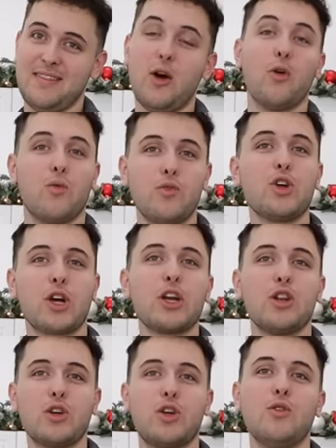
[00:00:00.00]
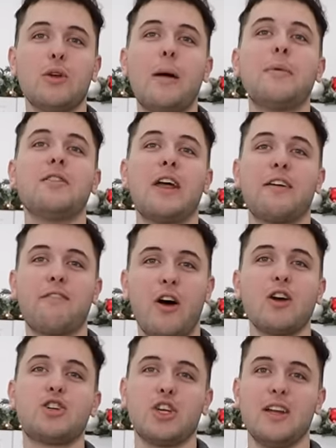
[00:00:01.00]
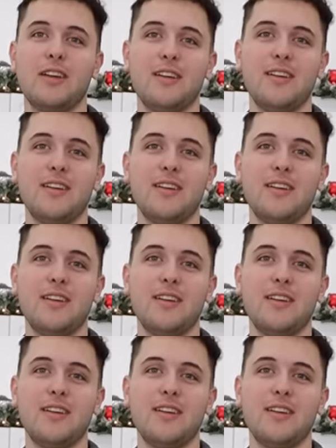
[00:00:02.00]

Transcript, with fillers: No, you're gonna look cute. I mean, like, function.